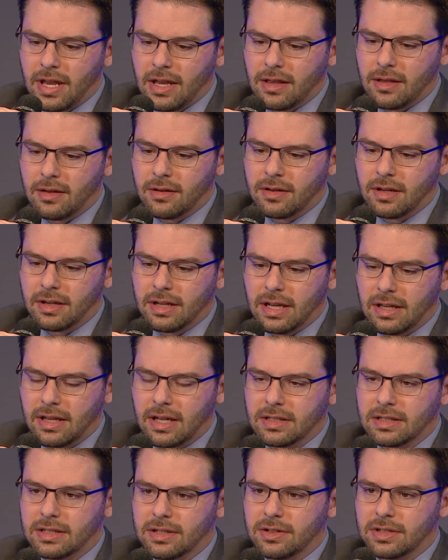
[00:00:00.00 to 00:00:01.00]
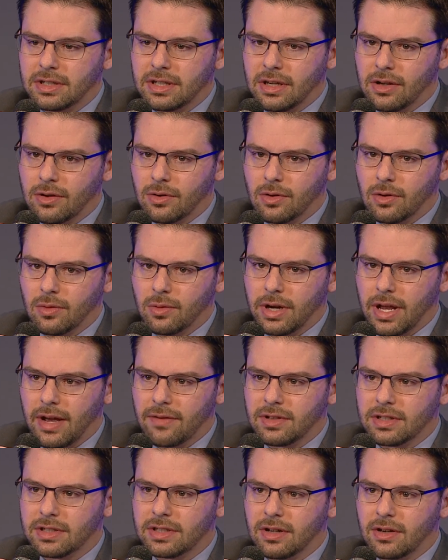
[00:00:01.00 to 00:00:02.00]
take that seriously, Google would
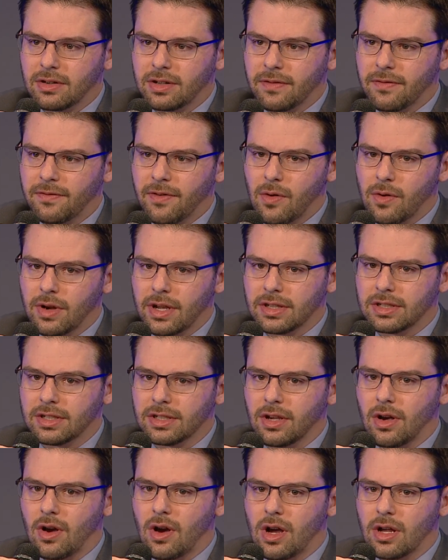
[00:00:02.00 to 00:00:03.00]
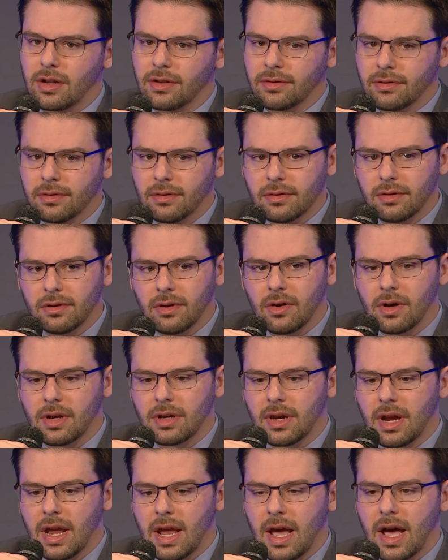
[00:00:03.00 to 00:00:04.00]
have to start to focus on
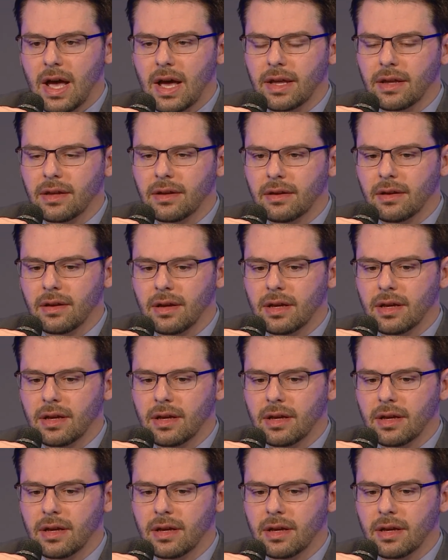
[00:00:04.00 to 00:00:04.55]
AI,